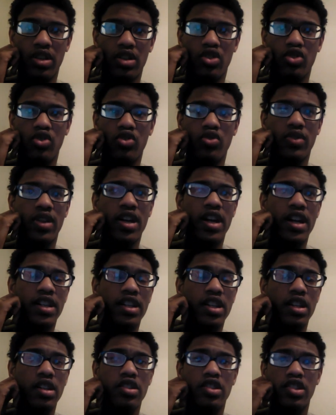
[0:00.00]
Do you
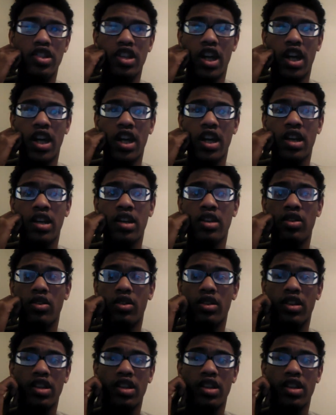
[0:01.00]
like it? Do you hate it?